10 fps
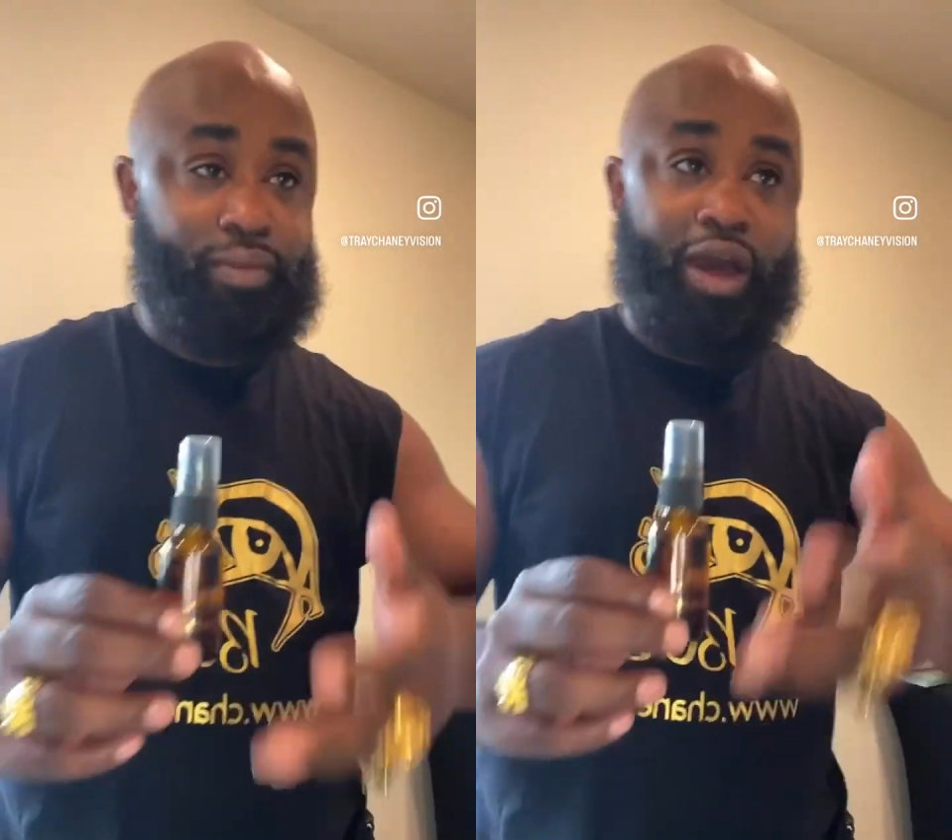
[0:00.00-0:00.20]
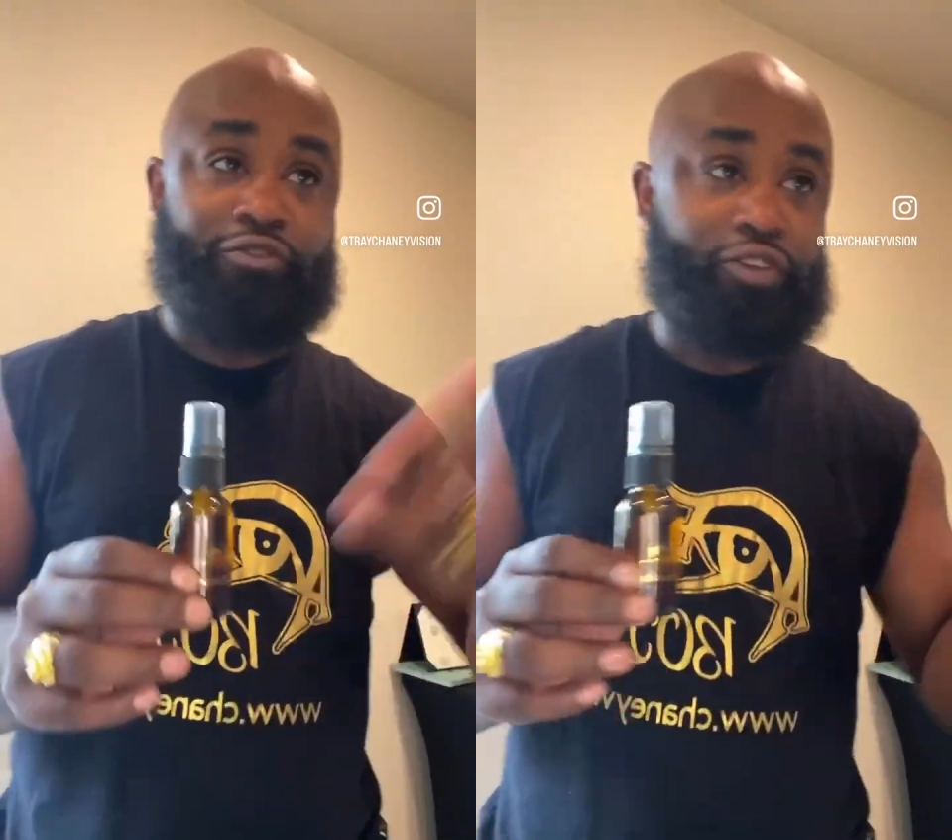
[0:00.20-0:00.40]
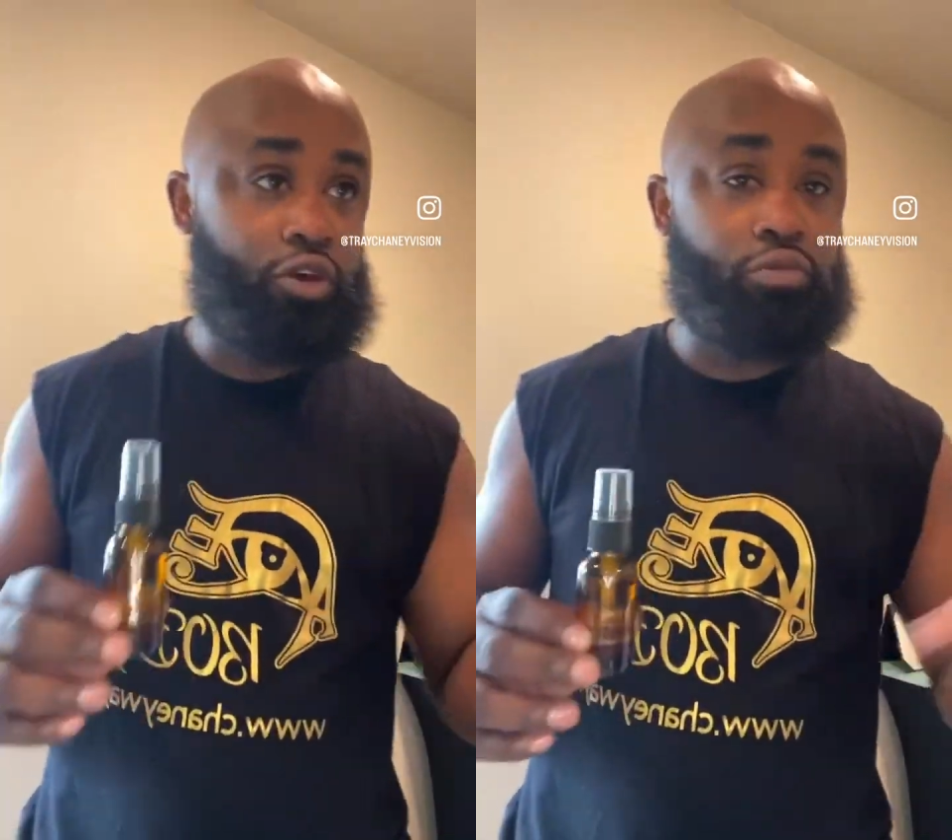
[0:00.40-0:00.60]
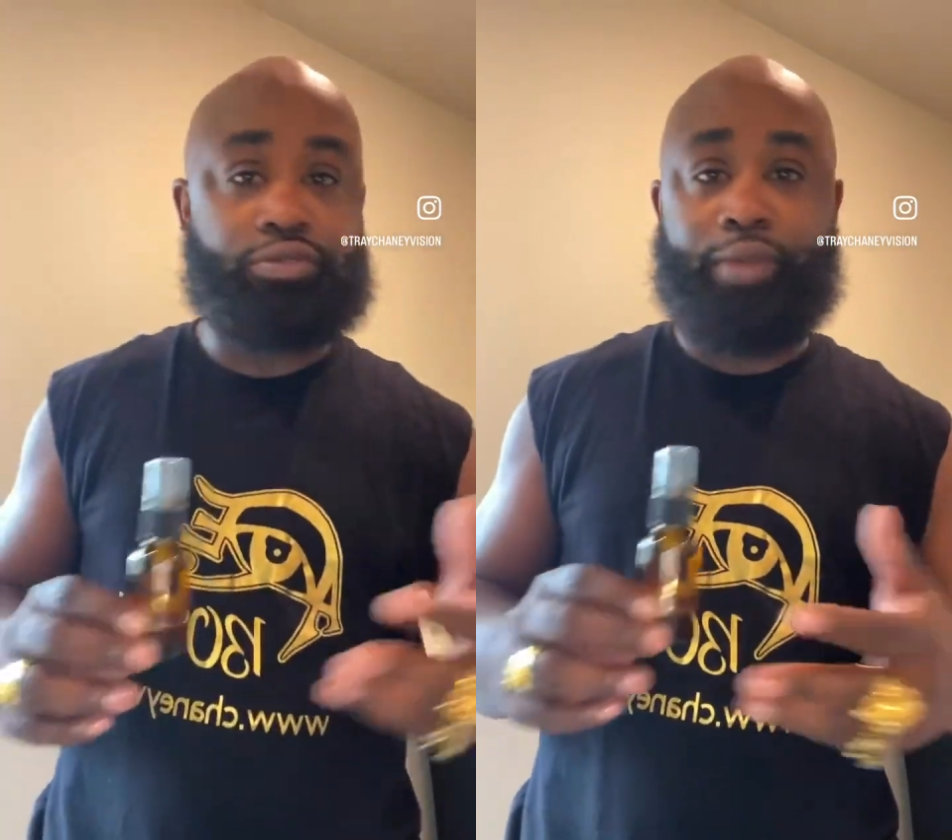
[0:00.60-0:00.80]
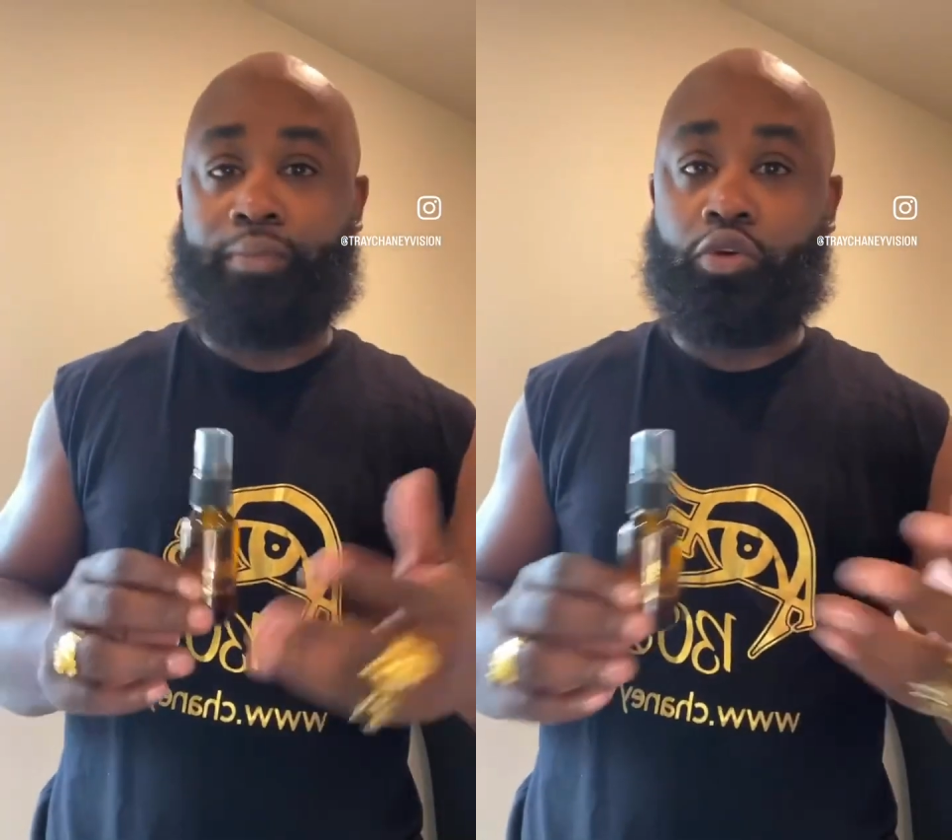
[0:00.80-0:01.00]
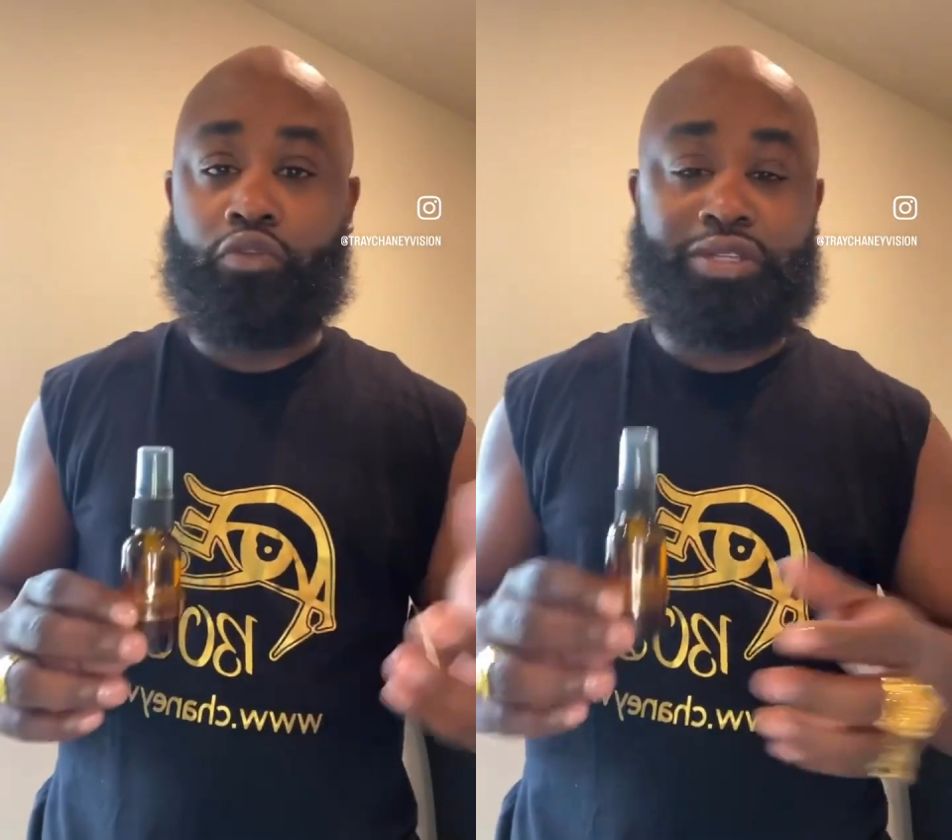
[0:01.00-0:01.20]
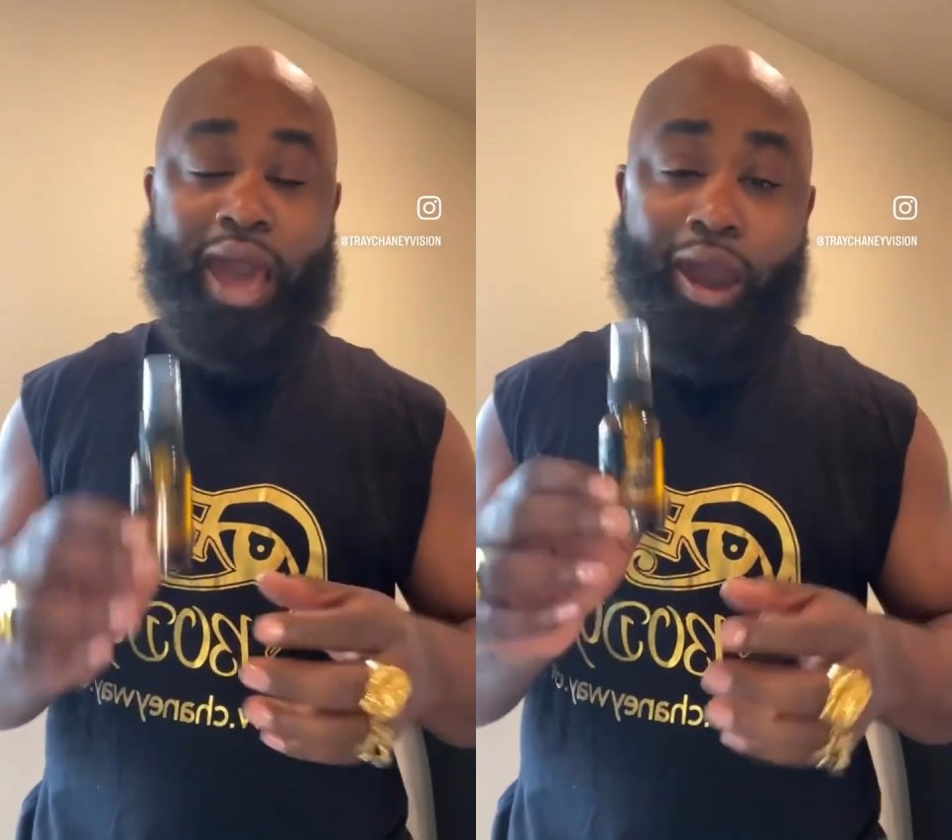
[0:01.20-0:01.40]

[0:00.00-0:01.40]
my films, my movies.